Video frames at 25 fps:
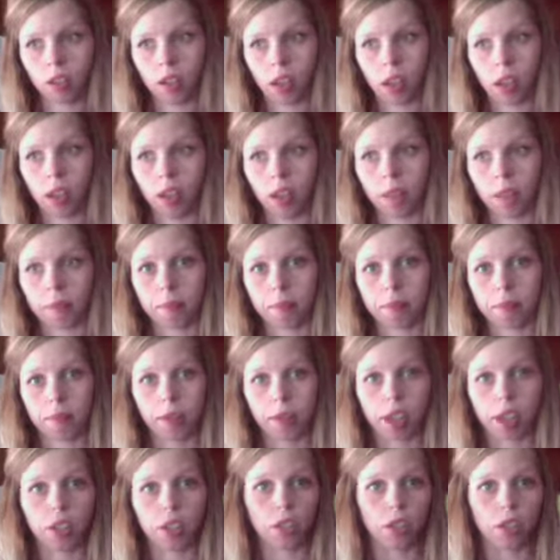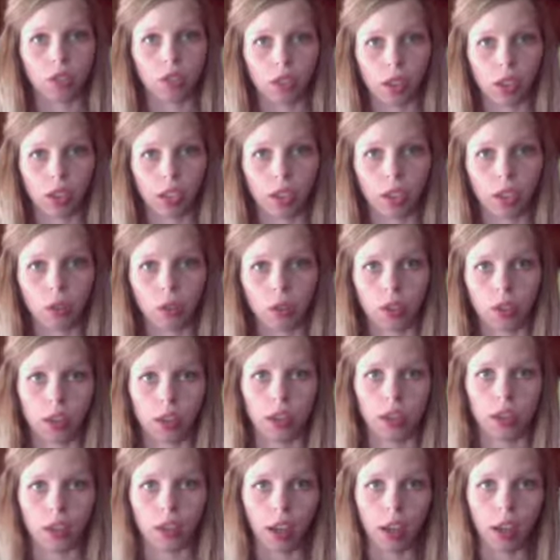I just eat those
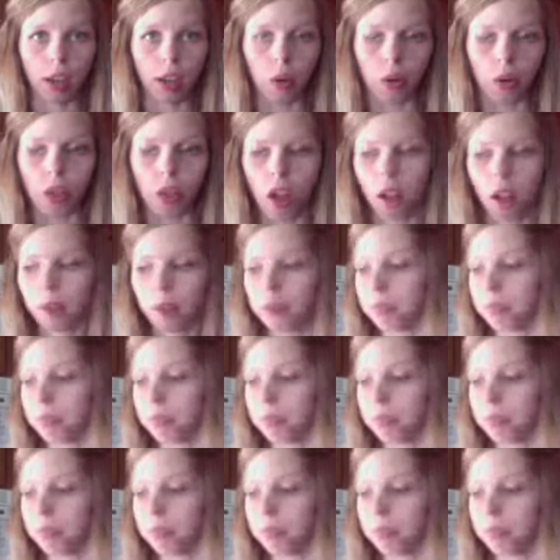as I go along.